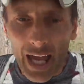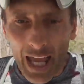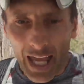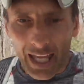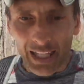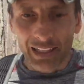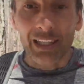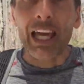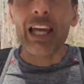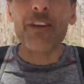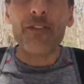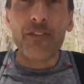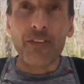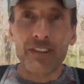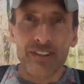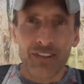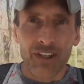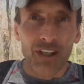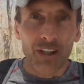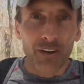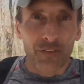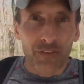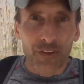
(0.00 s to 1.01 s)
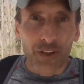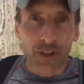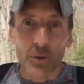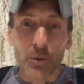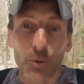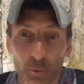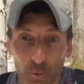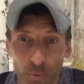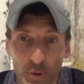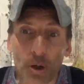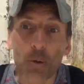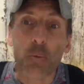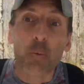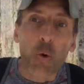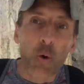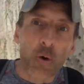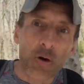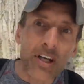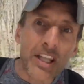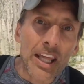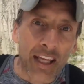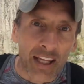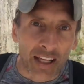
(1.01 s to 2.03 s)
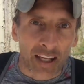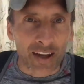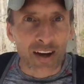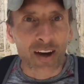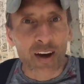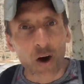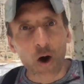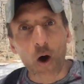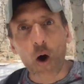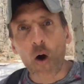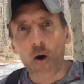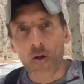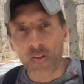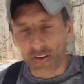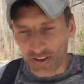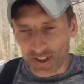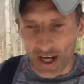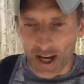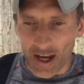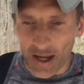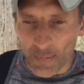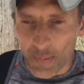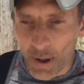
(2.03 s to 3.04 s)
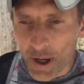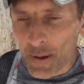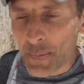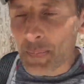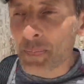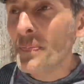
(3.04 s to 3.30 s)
And life is going to feel rewarding all the time.